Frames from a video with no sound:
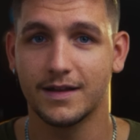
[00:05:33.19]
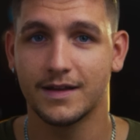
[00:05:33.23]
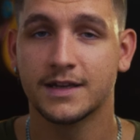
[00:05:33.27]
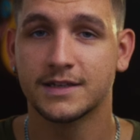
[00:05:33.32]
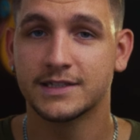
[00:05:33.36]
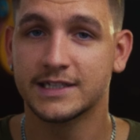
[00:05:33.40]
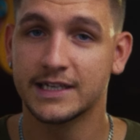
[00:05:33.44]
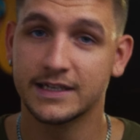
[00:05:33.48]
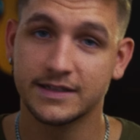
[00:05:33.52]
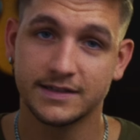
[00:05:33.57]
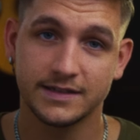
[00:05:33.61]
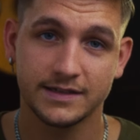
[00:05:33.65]

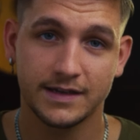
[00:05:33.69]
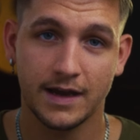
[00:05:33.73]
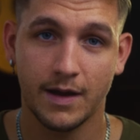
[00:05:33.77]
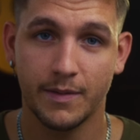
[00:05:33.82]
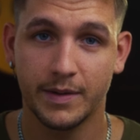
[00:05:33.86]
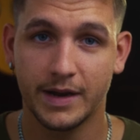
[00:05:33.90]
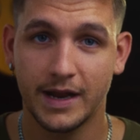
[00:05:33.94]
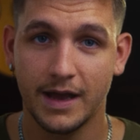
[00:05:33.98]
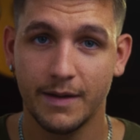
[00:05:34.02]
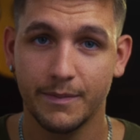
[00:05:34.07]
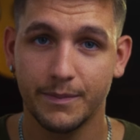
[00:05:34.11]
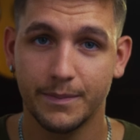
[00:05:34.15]
Season's
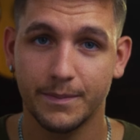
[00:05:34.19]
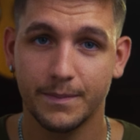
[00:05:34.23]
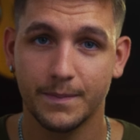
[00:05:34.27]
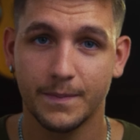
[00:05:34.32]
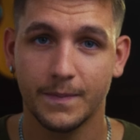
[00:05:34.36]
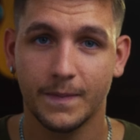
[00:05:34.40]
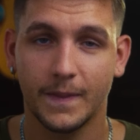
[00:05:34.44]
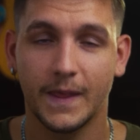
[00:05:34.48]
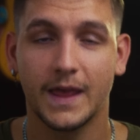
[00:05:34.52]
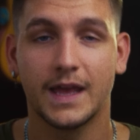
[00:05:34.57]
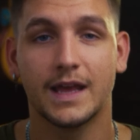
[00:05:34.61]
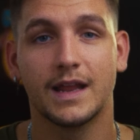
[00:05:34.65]
coming up,
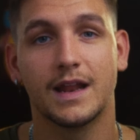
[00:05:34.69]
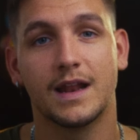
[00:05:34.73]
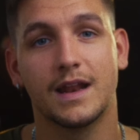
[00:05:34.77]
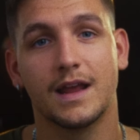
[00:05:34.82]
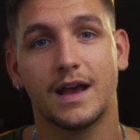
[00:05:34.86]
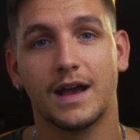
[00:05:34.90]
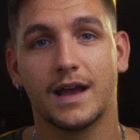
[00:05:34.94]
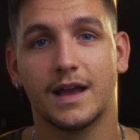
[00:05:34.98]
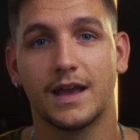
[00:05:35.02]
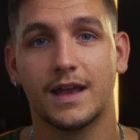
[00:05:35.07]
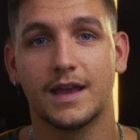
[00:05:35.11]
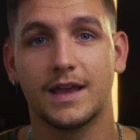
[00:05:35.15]
and
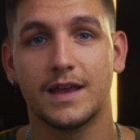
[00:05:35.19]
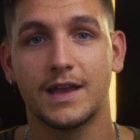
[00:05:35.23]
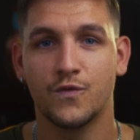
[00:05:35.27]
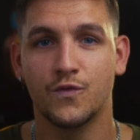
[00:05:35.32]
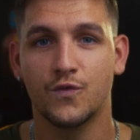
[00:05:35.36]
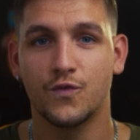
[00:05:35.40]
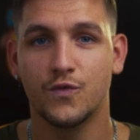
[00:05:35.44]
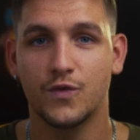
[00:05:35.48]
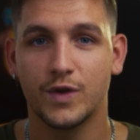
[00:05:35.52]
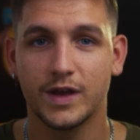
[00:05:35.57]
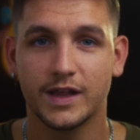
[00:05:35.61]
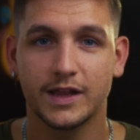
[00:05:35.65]
I
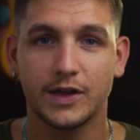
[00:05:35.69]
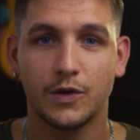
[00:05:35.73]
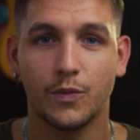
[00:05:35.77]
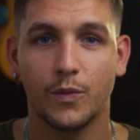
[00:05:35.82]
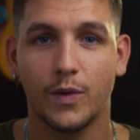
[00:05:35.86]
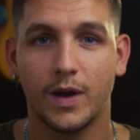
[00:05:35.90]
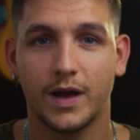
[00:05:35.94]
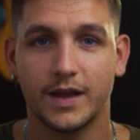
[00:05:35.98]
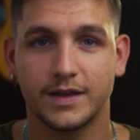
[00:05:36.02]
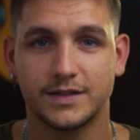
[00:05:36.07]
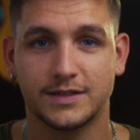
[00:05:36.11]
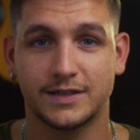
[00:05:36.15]
really
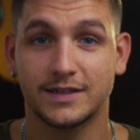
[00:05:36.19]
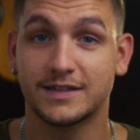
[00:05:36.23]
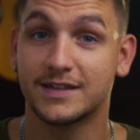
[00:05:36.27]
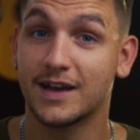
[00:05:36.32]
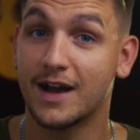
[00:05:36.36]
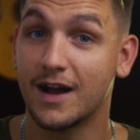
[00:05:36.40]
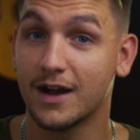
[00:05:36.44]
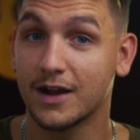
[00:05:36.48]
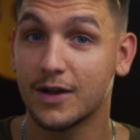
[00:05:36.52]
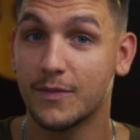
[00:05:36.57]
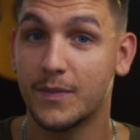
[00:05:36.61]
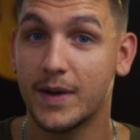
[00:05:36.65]
want to
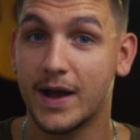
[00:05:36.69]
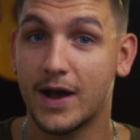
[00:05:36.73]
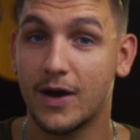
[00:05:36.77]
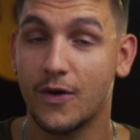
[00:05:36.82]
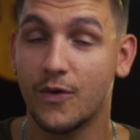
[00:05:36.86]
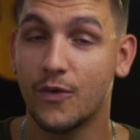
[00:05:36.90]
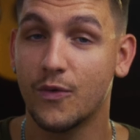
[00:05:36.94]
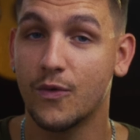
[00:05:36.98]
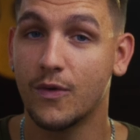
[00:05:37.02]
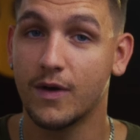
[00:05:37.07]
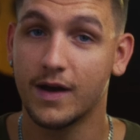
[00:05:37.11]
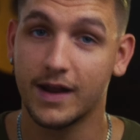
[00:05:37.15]
talk about
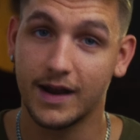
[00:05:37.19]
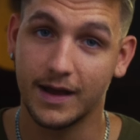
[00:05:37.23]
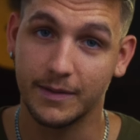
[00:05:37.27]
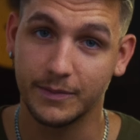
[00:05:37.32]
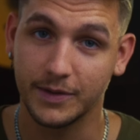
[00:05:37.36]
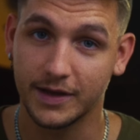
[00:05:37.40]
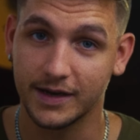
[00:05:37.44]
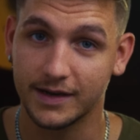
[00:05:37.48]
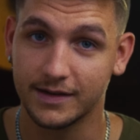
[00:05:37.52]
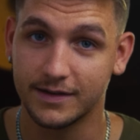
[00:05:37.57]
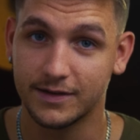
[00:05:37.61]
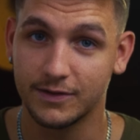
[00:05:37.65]
what I'm
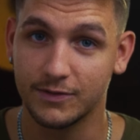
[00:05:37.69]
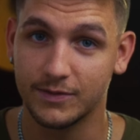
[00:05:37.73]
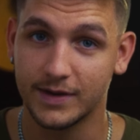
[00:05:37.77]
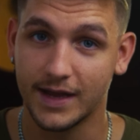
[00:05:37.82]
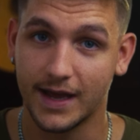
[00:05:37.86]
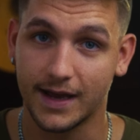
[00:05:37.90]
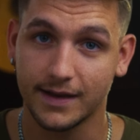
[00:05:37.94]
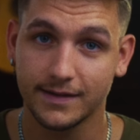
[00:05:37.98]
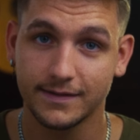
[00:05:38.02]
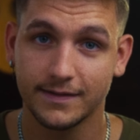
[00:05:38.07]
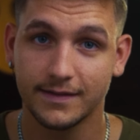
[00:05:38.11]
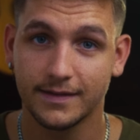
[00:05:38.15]
gonna do
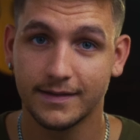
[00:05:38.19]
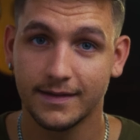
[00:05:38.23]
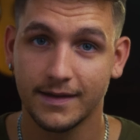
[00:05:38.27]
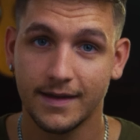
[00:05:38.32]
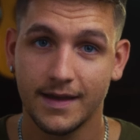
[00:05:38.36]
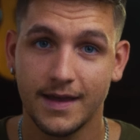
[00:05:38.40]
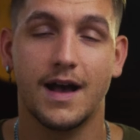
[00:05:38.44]
next.